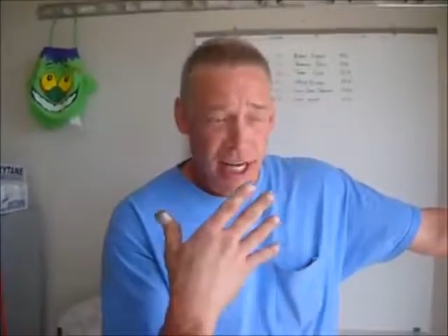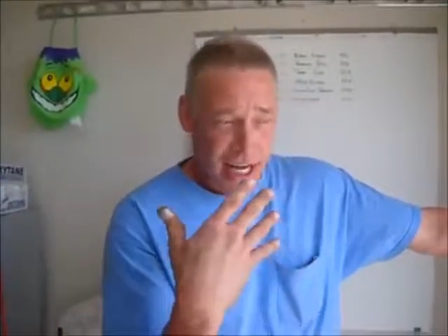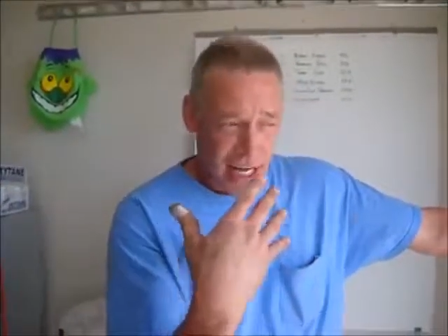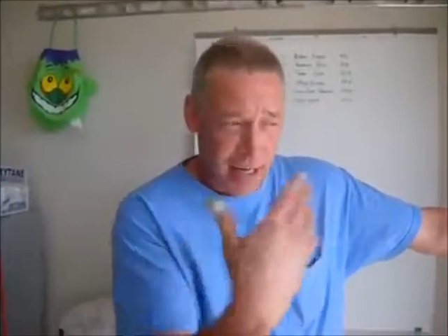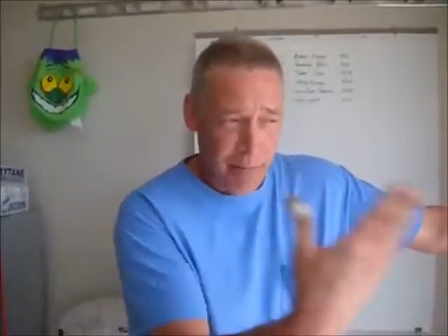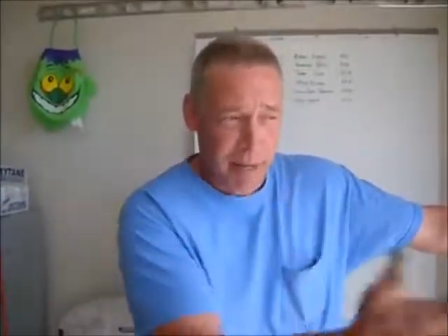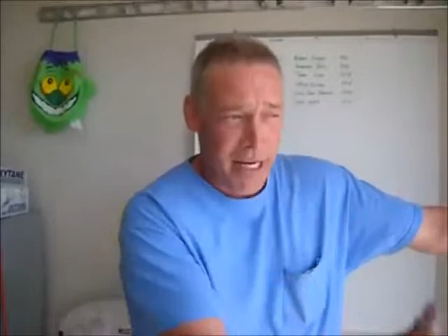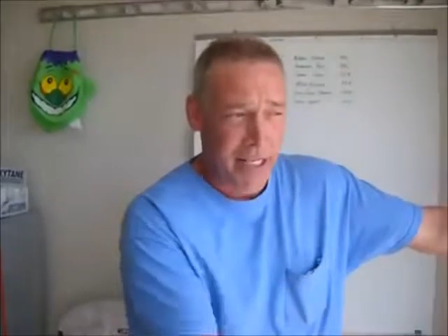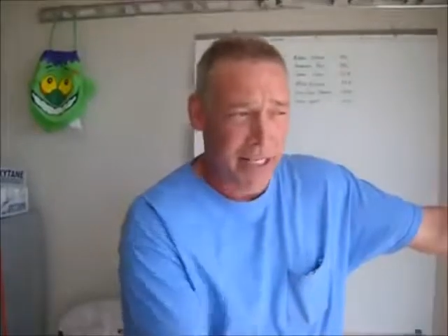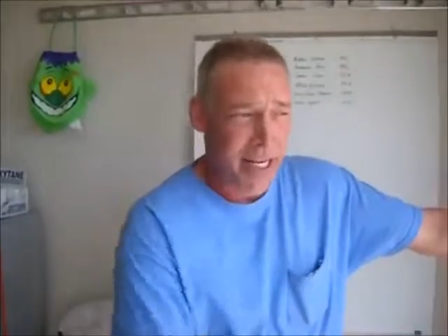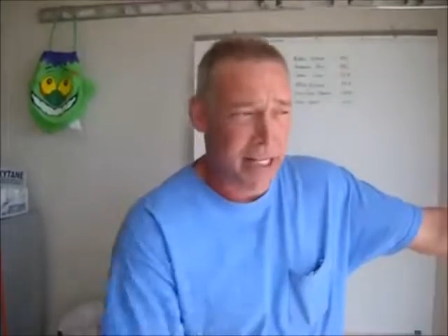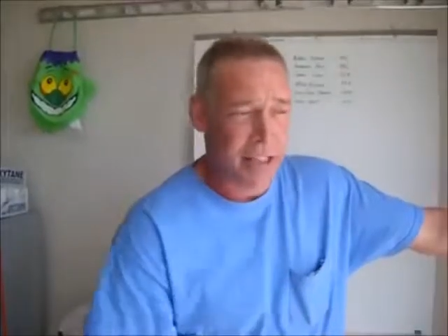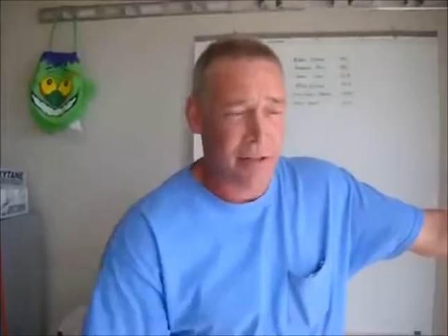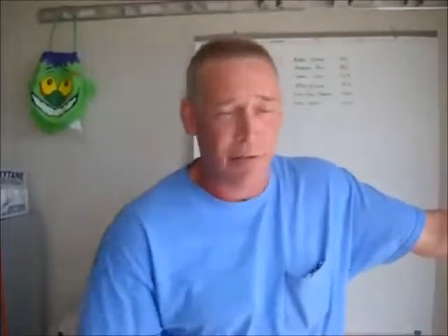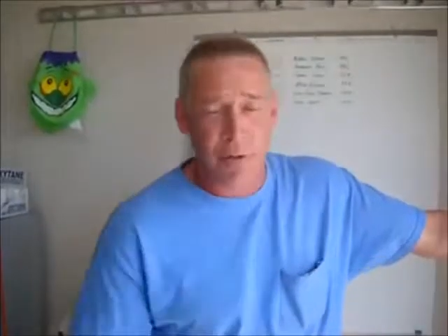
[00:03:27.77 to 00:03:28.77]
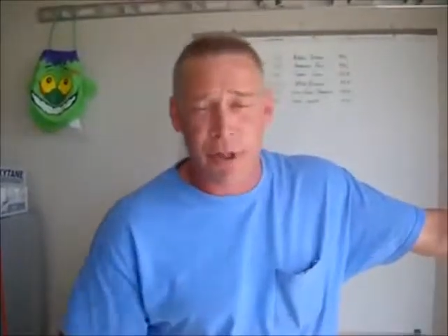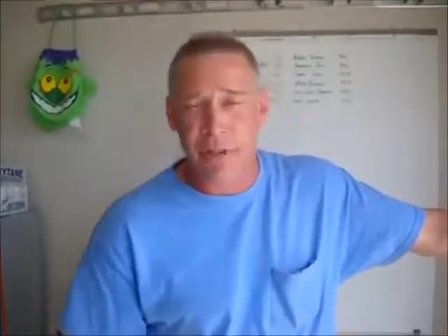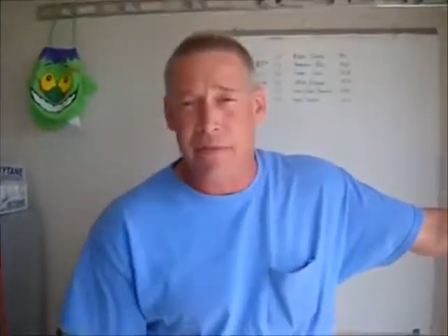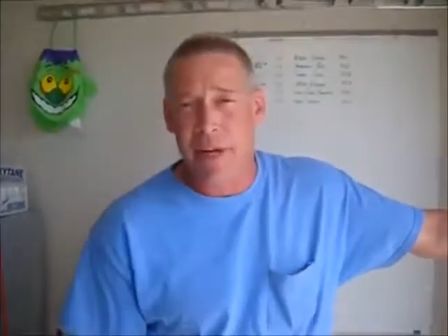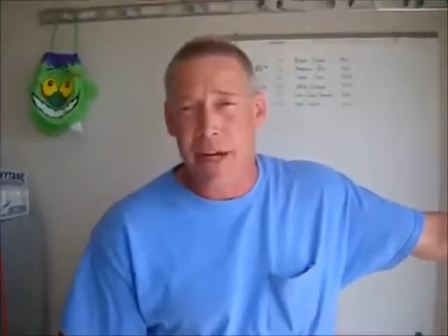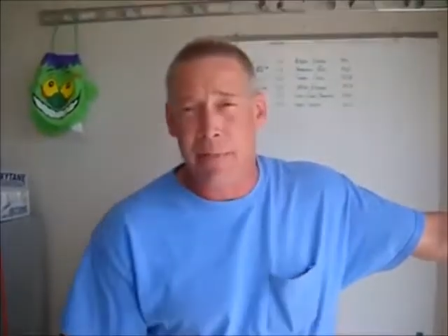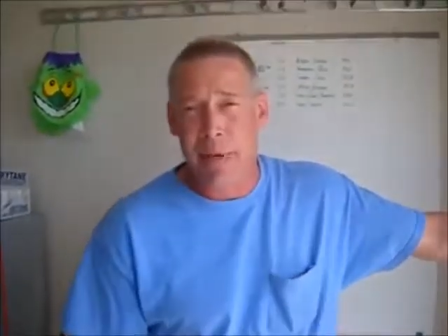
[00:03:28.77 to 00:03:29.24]
and it maintains
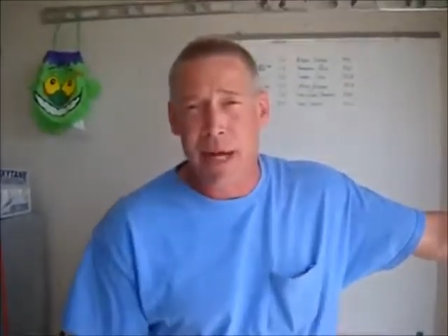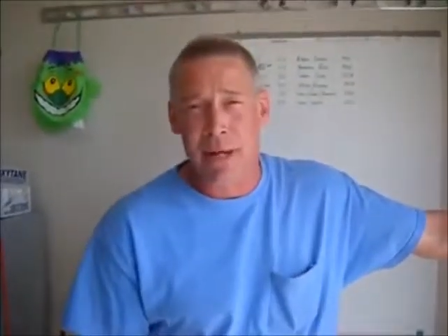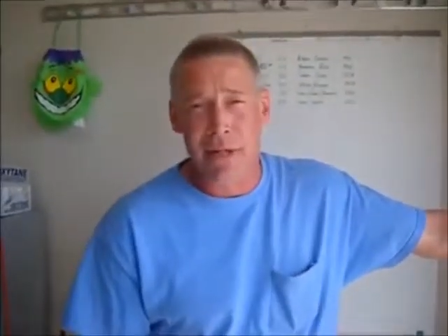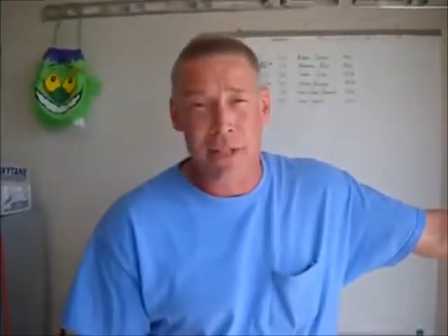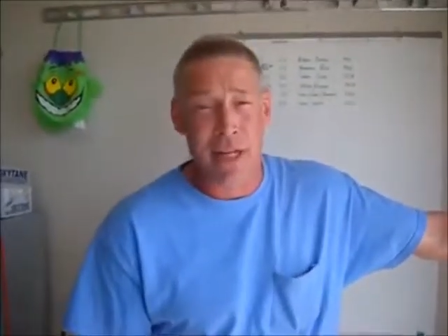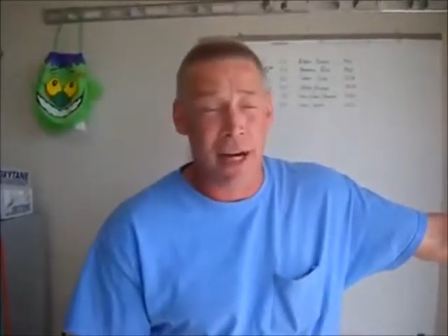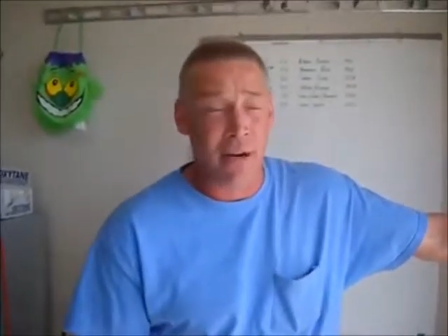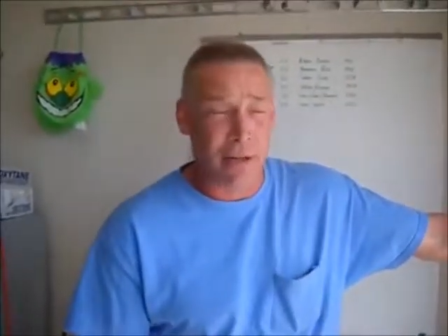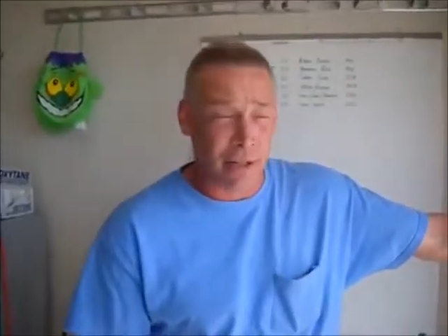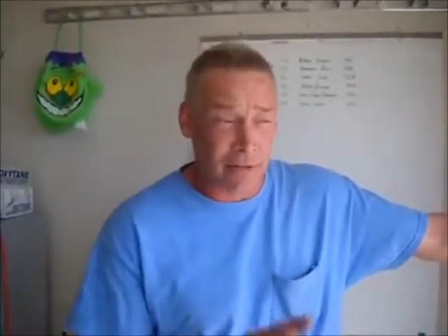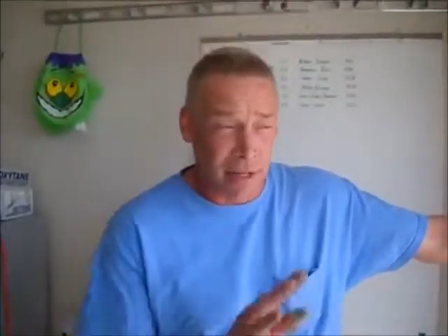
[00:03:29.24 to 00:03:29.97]
45 miles an hour.